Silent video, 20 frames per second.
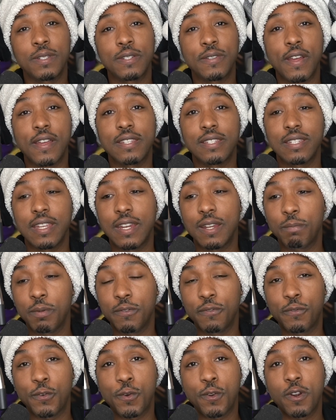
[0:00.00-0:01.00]
as I stated
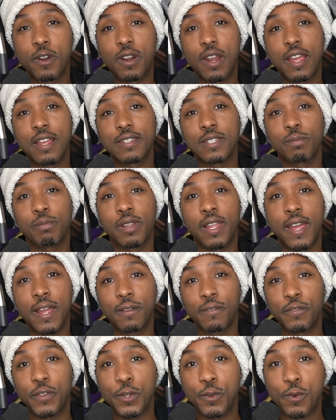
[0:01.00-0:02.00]
before, as a
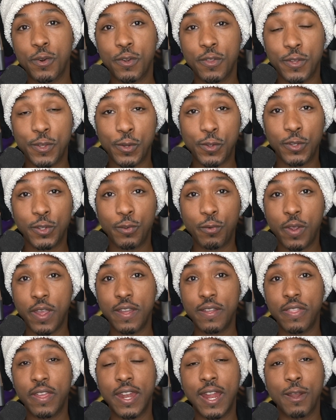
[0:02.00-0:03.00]
black viewer, the only
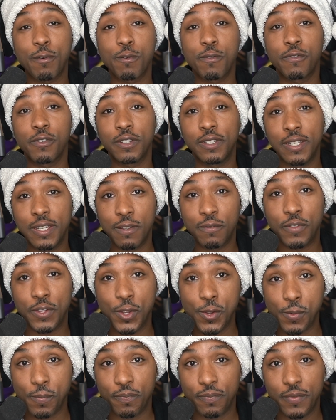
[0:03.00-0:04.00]
way that I will forgive
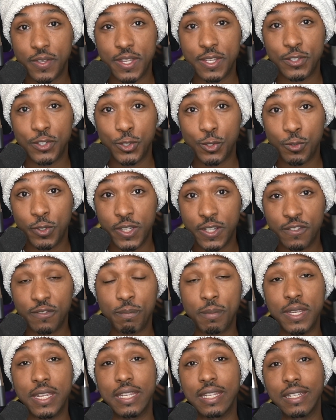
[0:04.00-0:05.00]
you is you give
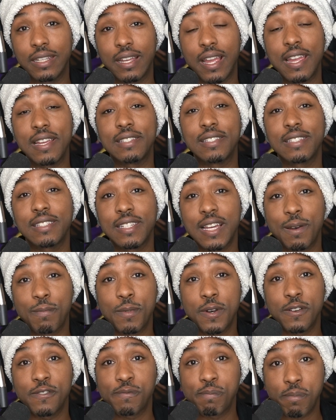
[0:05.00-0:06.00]
me a
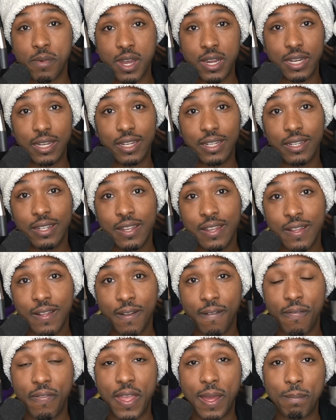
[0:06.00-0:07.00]
sum of money
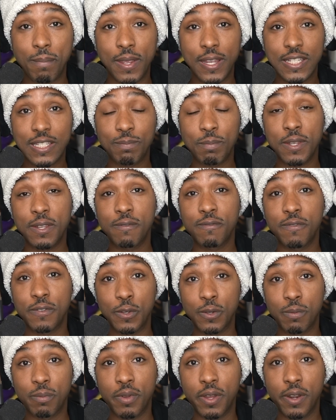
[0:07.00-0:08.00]
that makes me
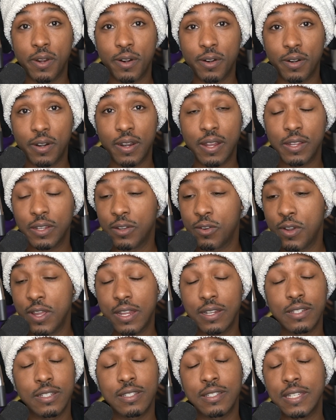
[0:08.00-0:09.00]
feel better. Now, you go
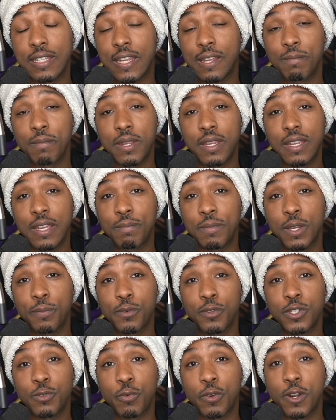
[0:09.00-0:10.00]
ahead, just DM me, hit me up
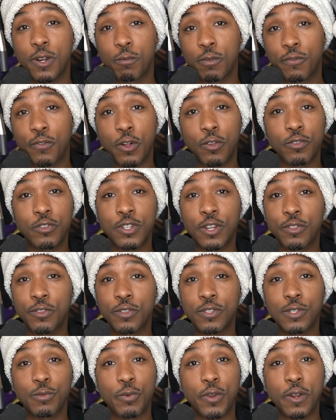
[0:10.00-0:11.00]
on Twitter. We follow each other
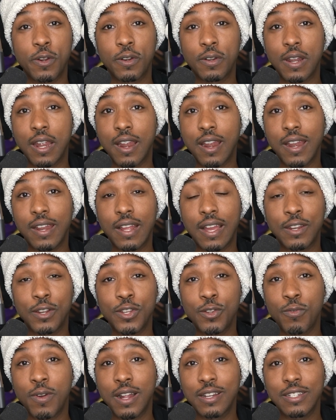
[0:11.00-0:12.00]
on Twitter, all right? I know
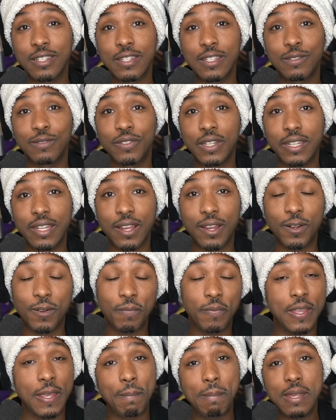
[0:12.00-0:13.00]
you're watching this
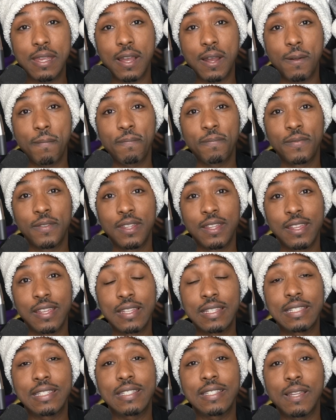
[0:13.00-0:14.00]
video. Hit me up,
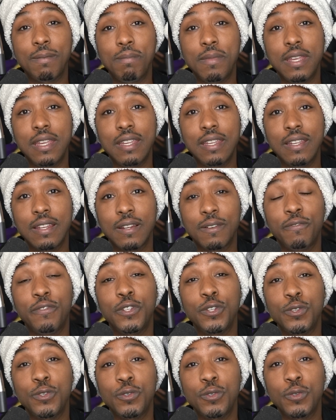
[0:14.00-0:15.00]
send me a
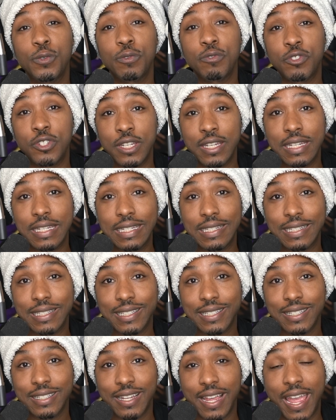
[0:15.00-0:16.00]
few
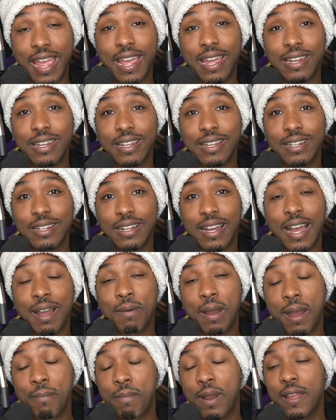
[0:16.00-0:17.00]
G's, and
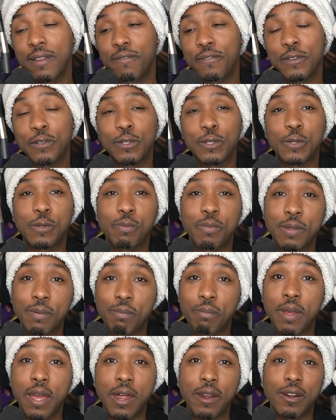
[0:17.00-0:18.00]
I might feel a little
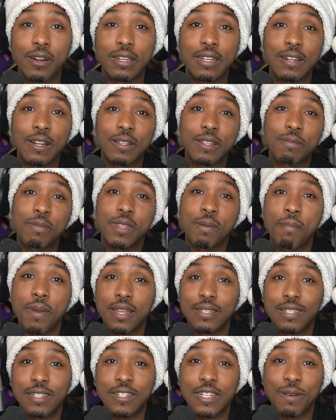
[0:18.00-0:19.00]
bit better. You know, the
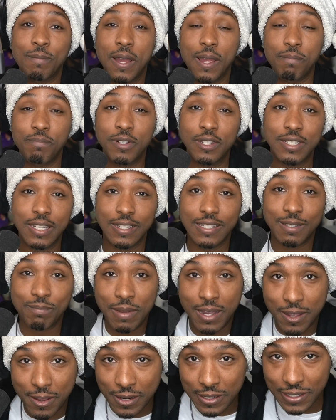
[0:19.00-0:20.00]
message I might push out to
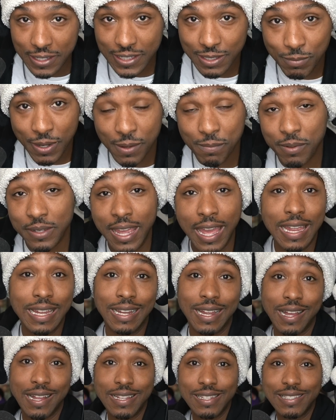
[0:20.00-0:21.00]
my audience might be, hey
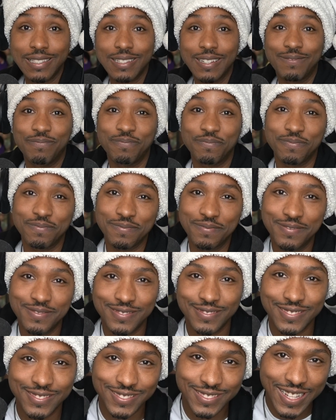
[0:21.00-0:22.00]
guys,
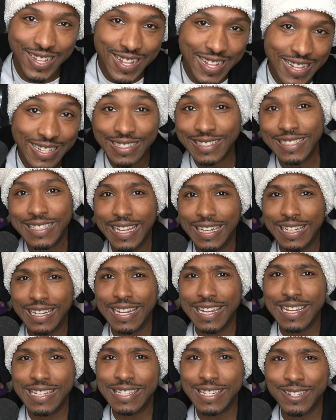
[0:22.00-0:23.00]
let's take it
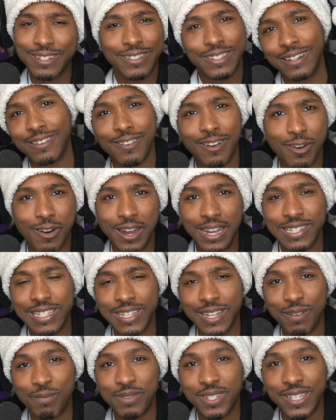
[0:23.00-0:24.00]
easy on all
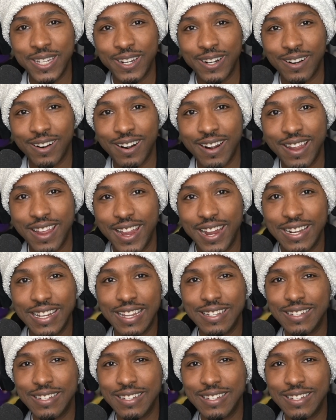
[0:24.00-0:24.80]
iDubbbz here, all right?